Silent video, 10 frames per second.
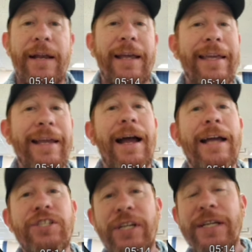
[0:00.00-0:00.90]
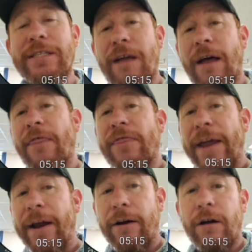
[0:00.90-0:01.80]
Again, she is not
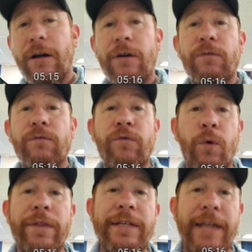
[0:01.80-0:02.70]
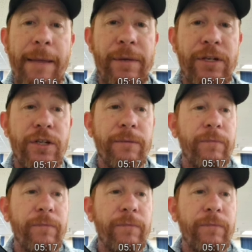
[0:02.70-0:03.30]
there for the damage.